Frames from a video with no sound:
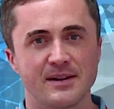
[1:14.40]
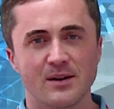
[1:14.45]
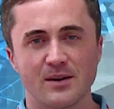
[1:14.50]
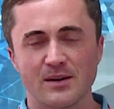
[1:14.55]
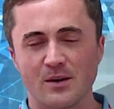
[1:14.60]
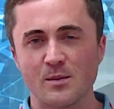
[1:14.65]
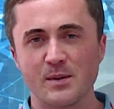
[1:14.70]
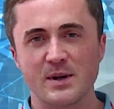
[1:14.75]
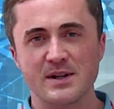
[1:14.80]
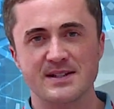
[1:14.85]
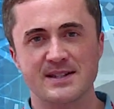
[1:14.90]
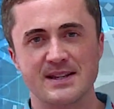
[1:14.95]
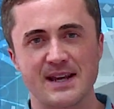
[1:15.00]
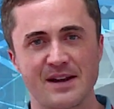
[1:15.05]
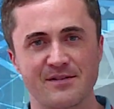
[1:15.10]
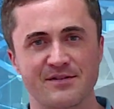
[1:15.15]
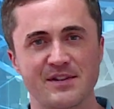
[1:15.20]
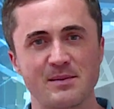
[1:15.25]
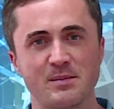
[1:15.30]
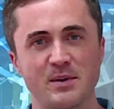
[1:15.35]
Almost
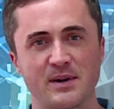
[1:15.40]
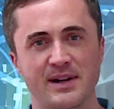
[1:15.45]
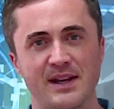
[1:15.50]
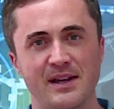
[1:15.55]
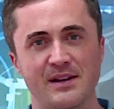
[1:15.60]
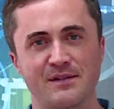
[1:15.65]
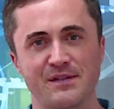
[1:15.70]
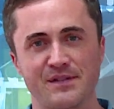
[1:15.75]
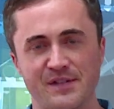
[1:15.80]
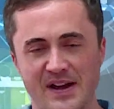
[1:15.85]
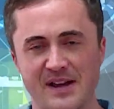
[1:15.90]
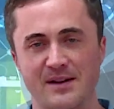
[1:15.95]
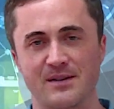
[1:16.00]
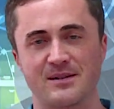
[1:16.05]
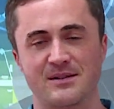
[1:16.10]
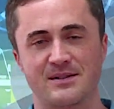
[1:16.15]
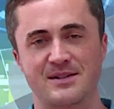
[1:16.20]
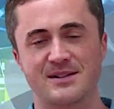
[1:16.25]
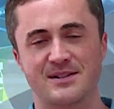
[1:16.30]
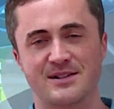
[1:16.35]
everybody
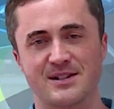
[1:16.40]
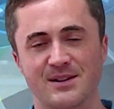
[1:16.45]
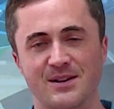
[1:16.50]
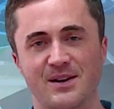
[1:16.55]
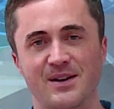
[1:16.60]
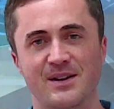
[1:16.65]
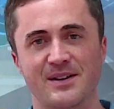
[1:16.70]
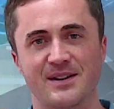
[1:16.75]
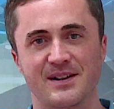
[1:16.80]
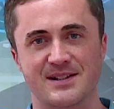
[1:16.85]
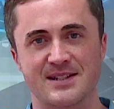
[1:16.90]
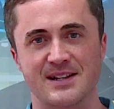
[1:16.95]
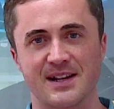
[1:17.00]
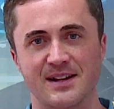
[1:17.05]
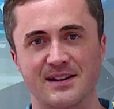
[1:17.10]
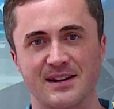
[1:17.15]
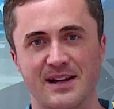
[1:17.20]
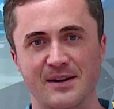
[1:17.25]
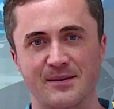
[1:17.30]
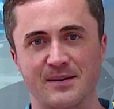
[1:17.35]
fails to learn a
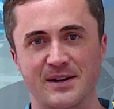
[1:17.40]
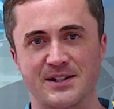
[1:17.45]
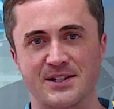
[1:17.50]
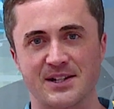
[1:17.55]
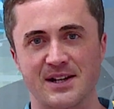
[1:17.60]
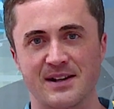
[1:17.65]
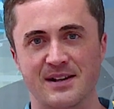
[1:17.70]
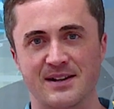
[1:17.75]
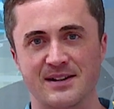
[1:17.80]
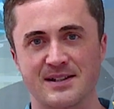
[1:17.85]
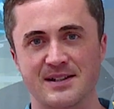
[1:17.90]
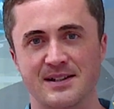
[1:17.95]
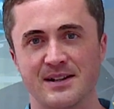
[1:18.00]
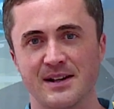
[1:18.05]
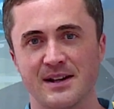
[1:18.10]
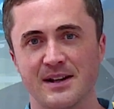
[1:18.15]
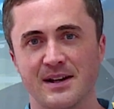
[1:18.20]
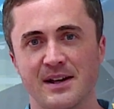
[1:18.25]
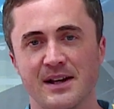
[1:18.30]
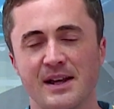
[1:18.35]
second language, and
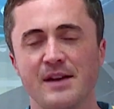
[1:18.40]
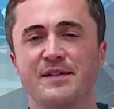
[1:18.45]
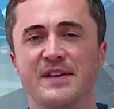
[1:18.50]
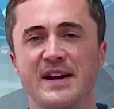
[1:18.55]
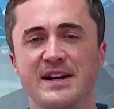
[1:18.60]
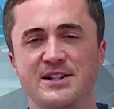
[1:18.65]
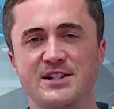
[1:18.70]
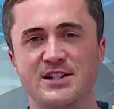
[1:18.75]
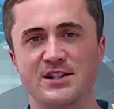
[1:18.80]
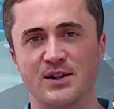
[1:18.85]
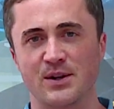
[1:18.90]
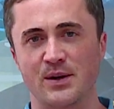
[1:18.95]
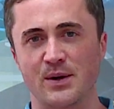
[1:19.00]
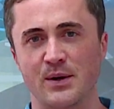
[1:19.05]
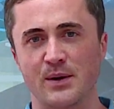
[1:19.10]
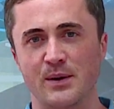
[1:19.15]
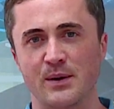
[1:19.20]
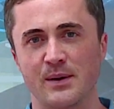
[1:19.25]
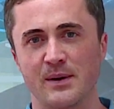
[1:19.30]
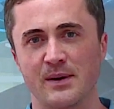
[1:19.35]
if they
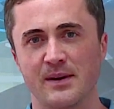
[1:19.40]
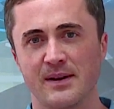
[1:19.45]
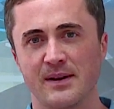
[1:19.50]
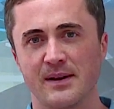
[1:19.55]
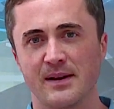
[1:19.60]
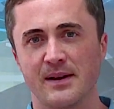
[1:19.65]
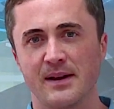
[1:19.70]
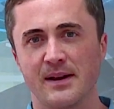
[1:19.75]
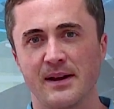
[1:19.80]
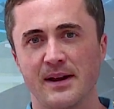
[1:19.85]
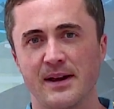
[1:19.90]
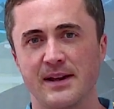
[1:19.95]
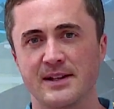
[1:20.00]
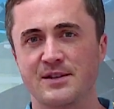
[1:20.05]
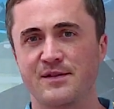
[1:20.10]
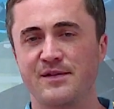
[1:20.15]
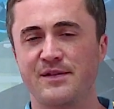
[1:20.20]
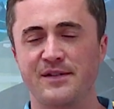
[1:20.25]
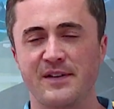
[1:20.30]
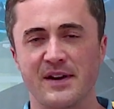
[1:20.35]
do,
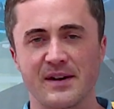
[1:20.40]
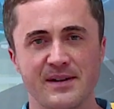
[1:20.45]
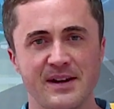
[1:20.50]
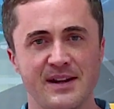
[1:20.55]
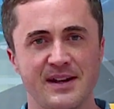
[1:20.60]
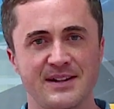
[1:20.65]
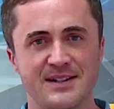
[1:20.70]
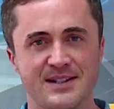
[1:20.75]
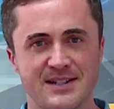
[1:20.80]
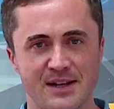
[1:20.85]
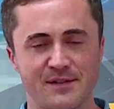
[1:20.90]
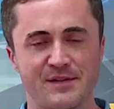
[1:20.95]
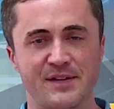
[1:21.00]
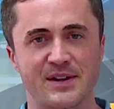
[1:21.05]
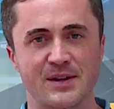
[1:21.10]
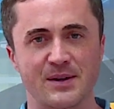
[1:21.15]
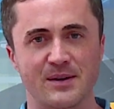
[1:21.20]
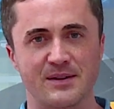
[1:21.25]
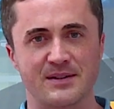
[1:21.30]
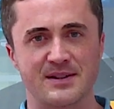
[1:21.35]
it's very
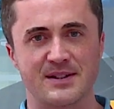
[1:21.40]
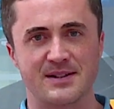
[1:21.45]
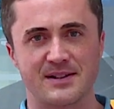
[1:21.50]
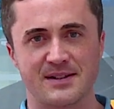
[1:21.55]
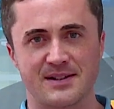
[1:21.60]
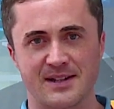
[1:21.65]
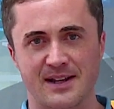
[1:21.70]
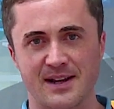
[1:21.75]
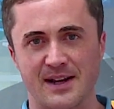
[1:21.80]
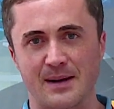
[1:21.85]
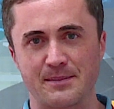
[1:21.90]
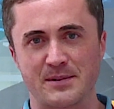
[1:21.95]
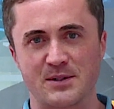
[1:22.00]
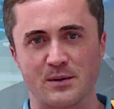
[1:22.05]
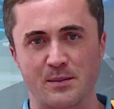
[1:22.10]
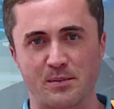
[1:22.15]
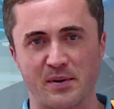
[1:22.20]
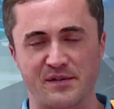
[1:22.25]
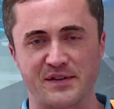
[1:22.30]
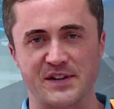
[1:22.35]
difficult to get up
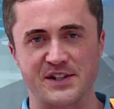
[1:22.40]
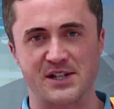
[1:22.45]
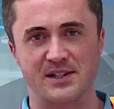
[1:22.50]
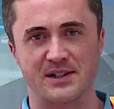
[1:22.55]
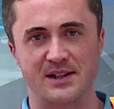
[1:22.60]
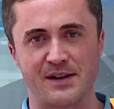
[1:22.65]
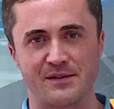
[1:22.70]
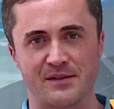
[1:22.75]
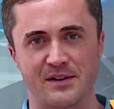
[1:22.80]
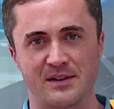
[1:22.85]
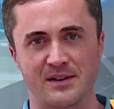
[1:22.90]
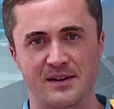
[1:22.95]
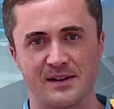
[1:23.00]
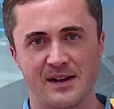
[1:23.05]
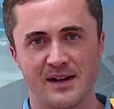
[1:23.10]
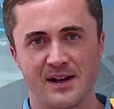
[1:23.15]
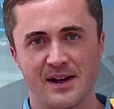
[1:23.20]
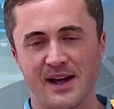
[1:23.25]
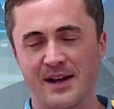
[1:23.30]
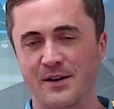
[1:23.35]
to a proficient level
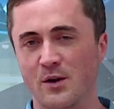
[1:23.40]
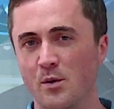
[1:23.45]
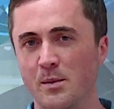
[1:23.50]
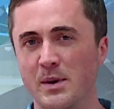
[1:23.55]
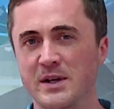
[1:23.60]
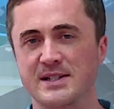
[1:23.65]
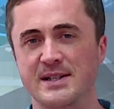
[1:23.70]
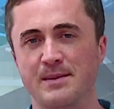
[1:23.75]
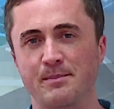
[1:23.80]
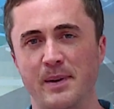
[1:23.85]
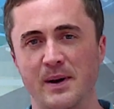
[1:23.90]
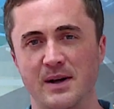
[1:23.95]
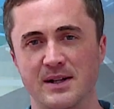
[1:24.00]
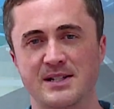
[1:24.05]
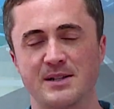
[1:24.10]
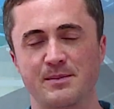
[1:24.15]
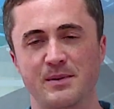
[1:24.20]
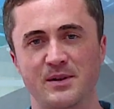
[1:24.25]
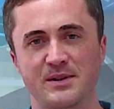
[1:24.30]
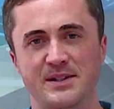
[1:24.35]
and almost
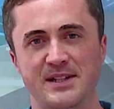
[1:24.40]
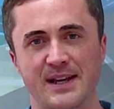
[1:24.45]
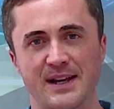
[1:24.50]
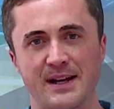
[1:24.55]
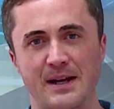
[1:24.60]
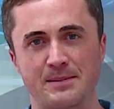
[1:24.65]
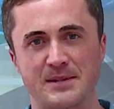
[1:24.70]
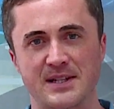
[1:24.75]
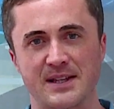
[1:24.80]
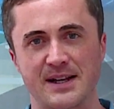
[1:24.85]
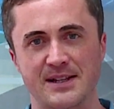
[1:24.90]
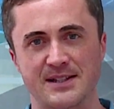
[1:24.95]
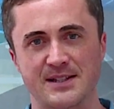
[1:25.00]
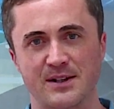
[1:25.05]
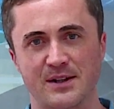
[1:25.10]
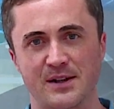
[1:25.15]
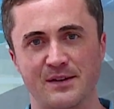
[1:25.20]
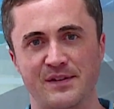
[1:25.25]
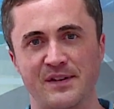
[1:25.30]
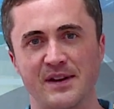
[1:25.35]
impossible to get up to that
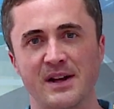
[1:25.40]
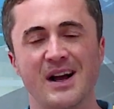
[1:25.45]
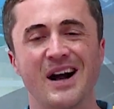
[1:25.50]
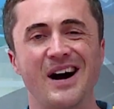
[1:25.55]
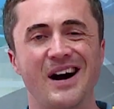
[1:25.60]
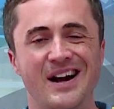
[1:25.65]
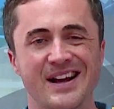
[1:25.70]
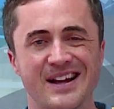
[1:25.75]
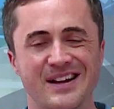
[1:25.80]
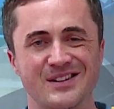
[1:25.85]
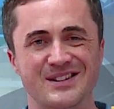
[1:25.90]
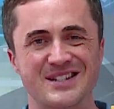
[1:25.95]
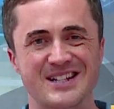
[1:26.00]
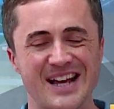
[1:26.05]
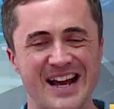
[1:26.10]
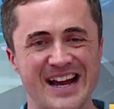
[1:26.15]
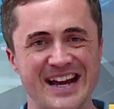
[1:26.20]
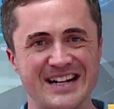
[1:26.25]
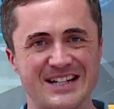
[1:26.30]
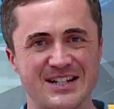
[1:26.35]
sort of IELTS
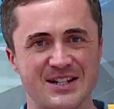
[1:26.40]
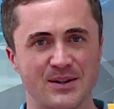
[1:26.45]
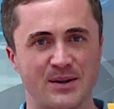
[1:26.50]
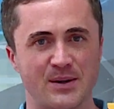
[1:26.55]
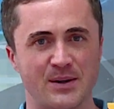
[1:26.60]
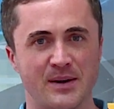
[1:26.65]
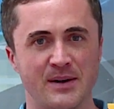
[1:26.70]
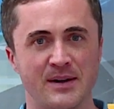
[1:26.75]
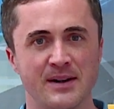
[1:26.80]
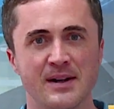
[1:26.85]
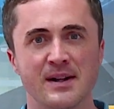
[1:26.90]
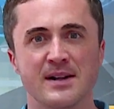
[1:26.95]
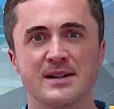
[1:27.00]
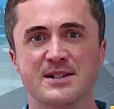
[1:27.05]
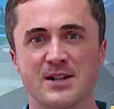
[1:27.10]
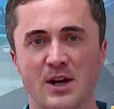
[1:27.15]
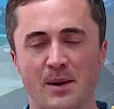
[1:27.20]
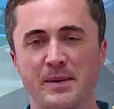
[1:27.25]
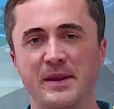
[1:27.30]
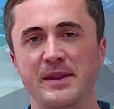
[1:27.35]
8 or
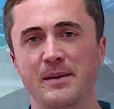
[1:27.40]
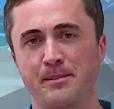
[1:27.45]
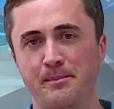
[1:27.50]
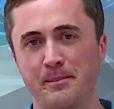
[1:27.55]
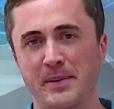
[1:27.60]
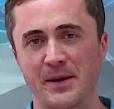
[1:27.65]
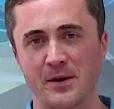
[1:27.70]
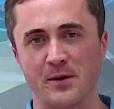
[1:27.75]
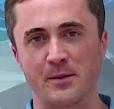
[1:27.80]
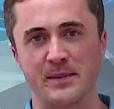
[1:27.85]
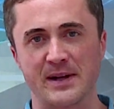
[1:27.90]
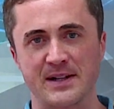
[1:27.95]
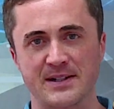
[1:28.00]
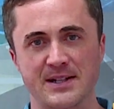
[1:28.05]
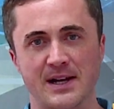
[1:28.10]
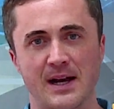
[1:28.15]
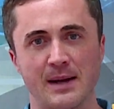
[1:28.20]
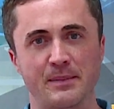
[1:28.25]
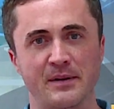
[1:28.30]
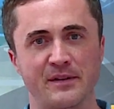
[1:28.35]
top of the pyramid
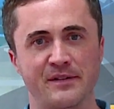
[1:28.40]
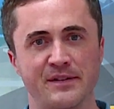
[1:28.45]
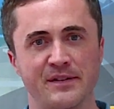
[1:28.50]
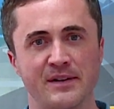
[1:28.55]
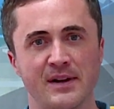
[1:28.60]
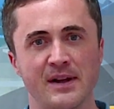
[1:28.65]
type of